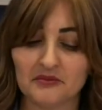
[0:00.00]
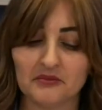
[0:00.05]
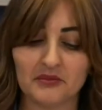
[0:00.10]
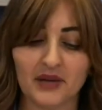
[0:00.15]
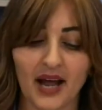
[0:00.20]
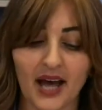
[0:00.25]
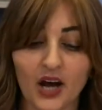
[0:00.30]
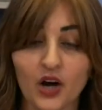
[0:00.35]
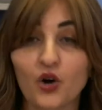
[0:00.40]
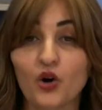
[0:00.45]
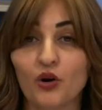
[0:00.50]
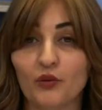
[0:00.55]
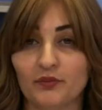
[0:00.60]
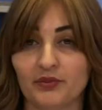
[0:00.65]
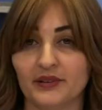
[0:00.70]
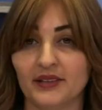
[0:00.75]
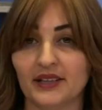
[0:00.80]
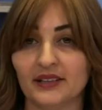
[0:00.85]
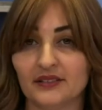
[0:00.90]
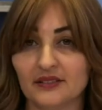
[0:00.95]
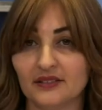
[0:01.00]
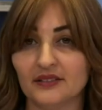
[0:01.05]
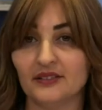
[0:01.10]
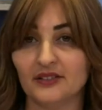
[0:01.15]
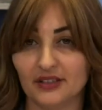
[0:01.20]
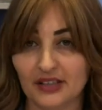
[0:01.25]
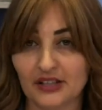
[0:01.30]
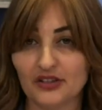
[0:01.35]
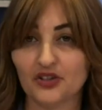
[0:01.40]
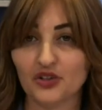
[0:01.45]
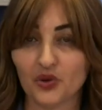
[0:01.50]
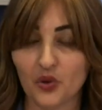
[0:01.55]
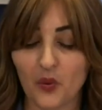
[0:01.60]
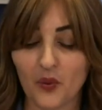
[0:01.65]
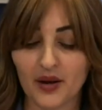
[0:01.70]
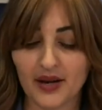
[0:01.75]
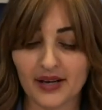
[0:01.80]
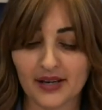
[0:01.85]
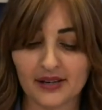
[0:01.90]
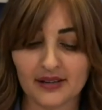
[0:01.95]
I hope that you
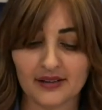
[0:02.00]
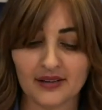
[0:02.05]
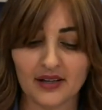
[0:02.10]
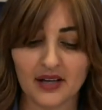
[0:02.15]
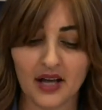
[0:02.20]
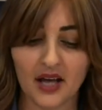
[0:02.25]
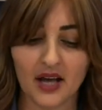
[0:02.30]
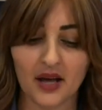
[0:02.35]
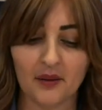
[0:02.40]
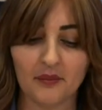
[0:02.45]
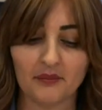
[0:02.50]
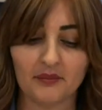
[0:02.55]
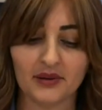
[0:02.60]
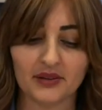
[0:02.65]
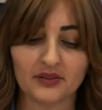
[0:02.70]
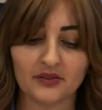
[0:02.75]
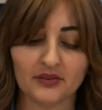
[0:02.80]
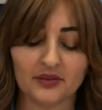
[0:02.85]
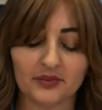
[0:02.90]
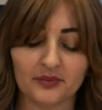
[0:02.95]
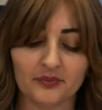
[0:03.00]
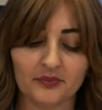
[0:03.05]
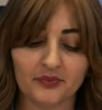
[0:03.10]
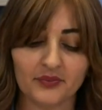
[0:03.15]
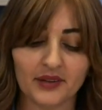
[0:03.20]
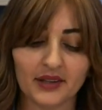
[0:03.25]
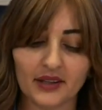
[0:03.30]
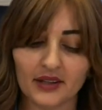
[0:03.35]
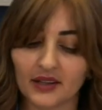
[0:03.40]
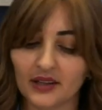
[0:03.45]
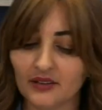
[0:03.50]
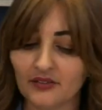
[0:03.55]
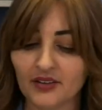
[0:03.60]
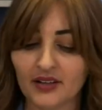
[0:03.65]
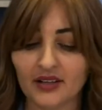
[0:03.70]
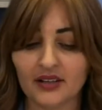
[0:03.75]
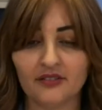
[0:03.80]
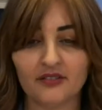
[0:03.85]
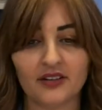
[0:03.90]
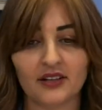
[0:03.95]
will, but
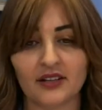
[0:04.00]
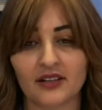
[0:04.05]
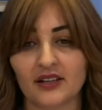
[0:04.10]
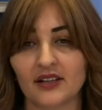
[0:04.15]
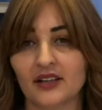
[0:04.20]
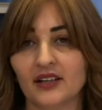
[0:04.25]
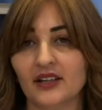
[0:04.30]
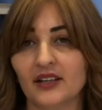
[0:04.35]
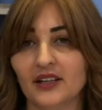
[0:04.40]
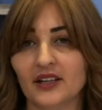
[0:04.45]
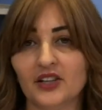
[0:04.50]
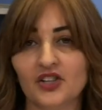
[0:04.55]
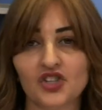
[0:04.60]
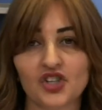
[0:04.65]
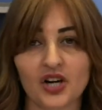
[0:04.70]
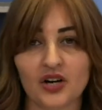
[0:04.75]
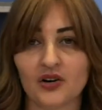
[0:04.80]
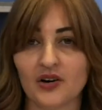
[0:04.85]
even each